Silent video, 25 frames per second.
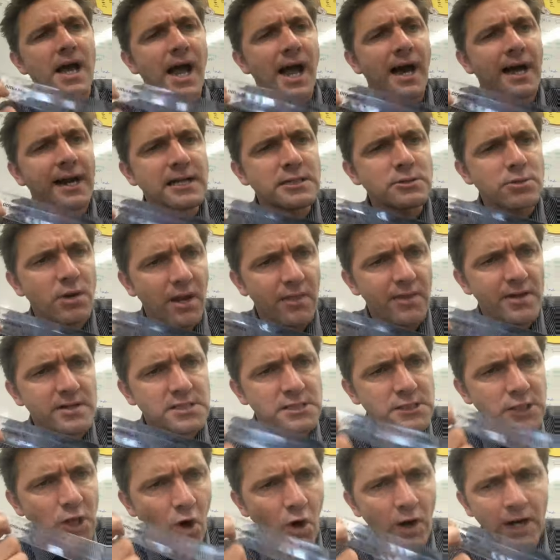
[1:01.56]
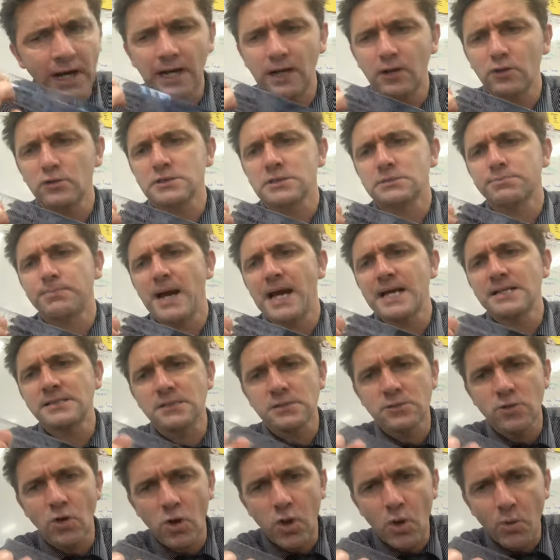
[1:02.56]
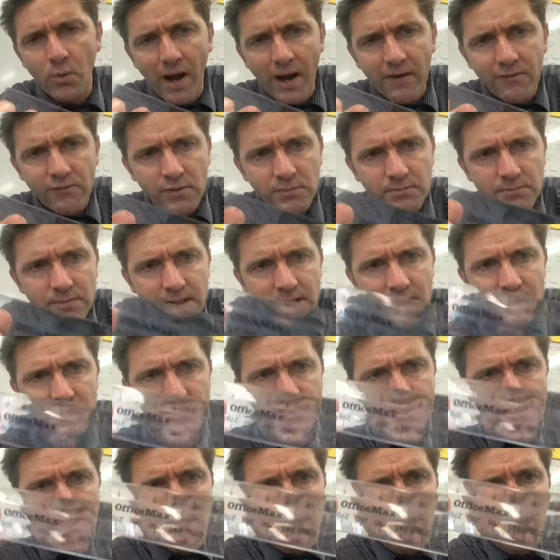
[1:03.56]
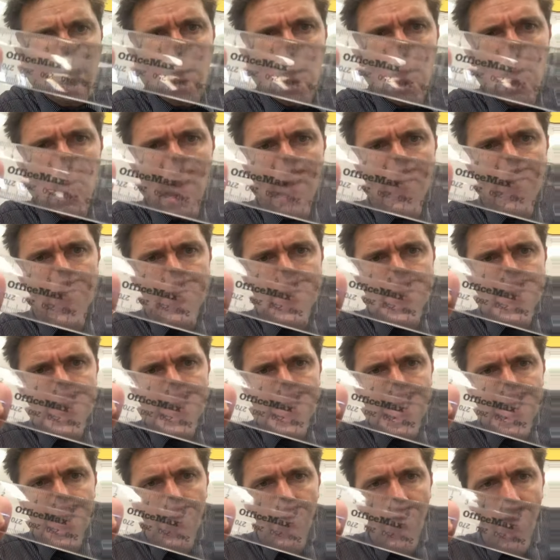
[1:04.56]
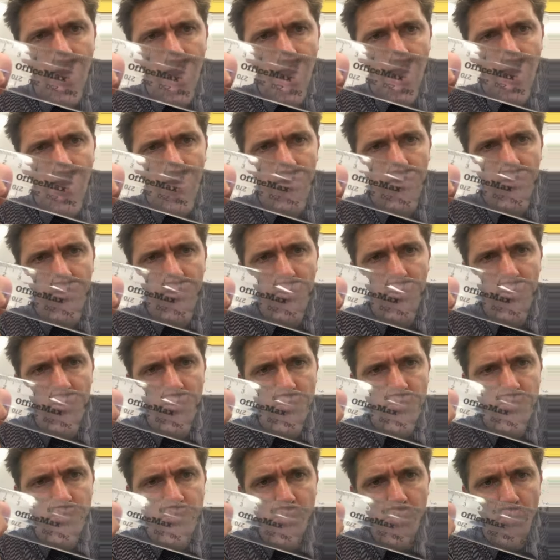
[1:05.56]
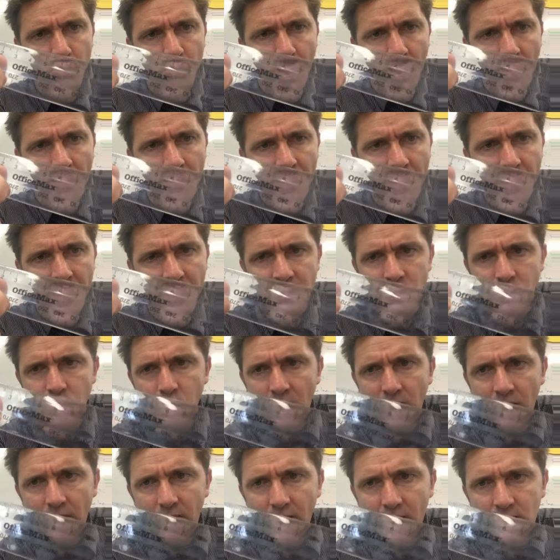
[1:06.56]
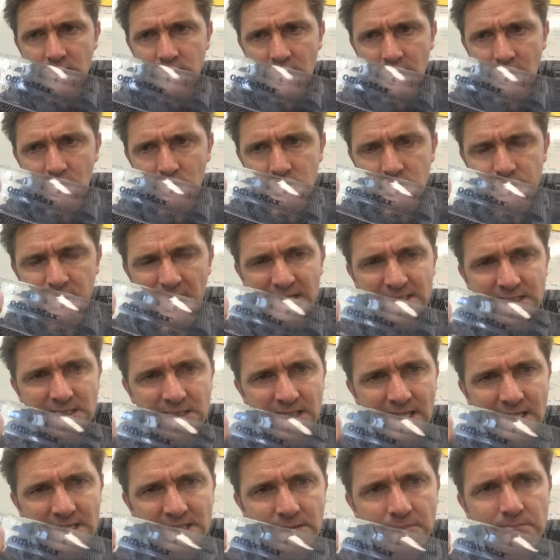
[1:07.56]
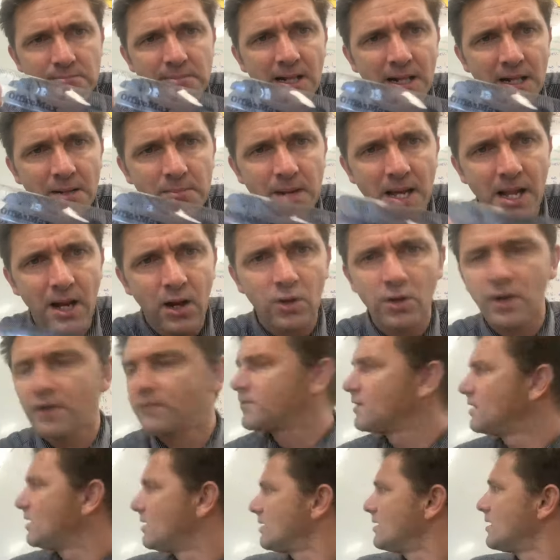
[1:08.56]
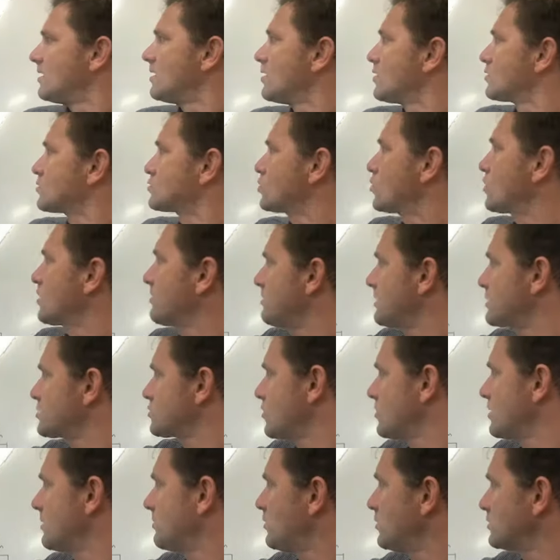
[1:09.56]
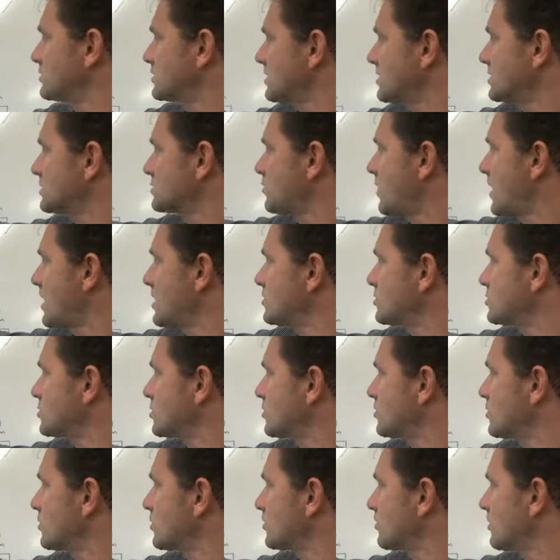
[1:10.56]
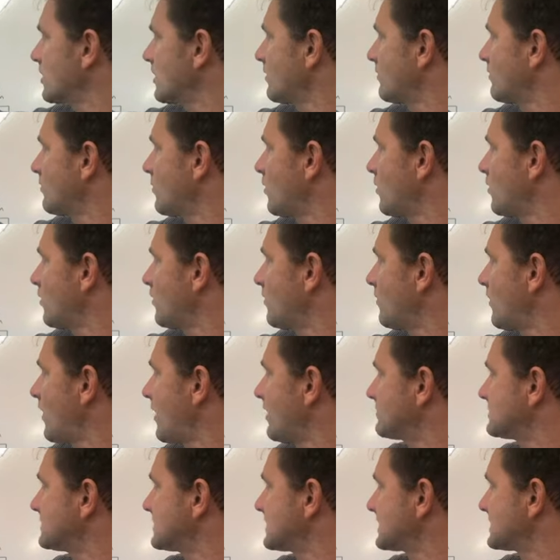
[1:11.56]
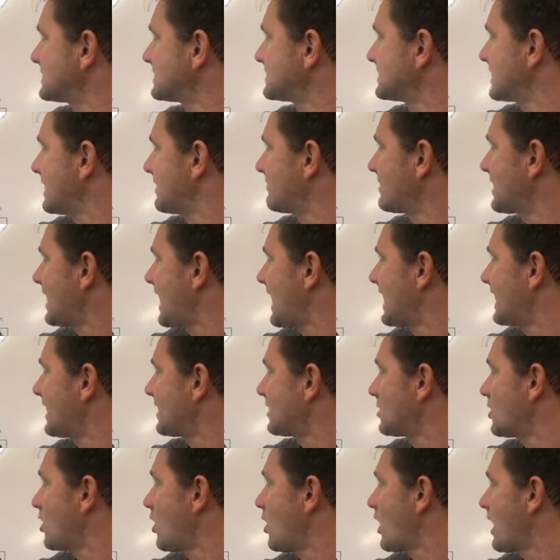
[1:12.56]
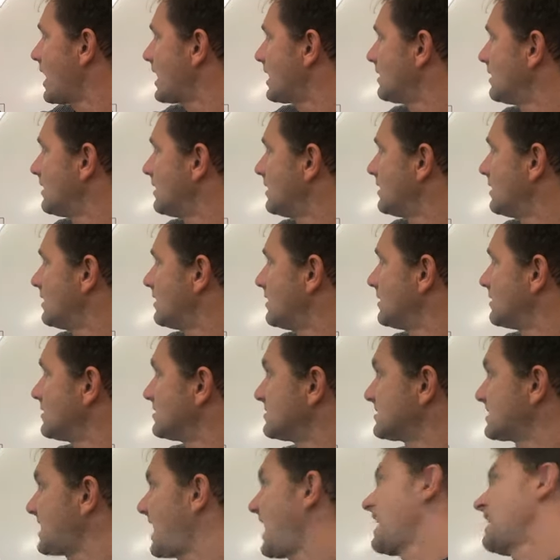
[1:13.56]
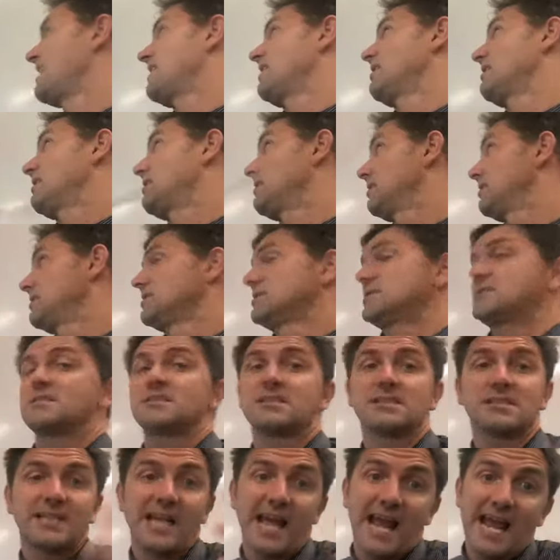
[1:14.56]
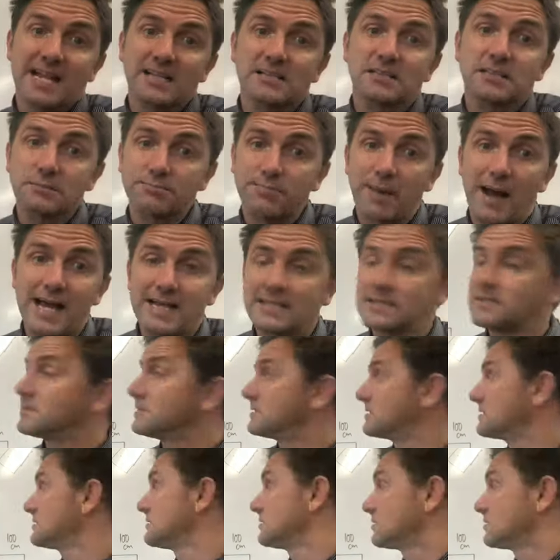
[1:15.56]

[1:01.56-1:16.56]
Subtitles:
and each one of those tiny little spaces, all the way from, can you see that? All the way from 0 to 1 there. Each one of those little spaces is a millimetre. Look, I've drawn a picture on the board. So there's 1, 2, 3, 4, 5, 6, 7, 8, 9, 10. So there's 10 spaces,